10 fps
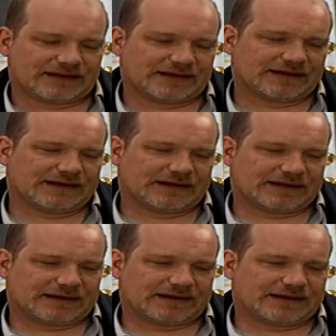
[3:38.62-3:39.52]

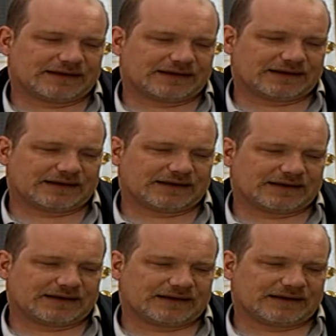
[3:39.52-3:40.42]

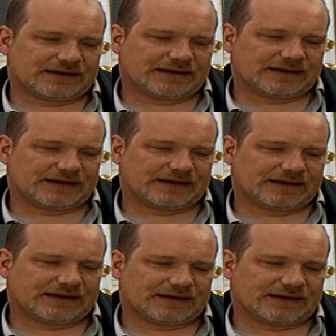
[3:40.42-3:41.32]

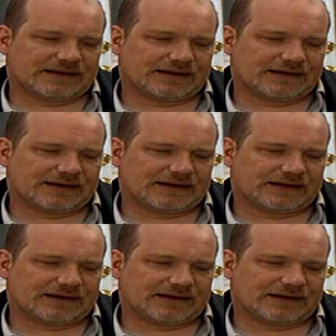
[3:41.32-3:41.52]
(silence)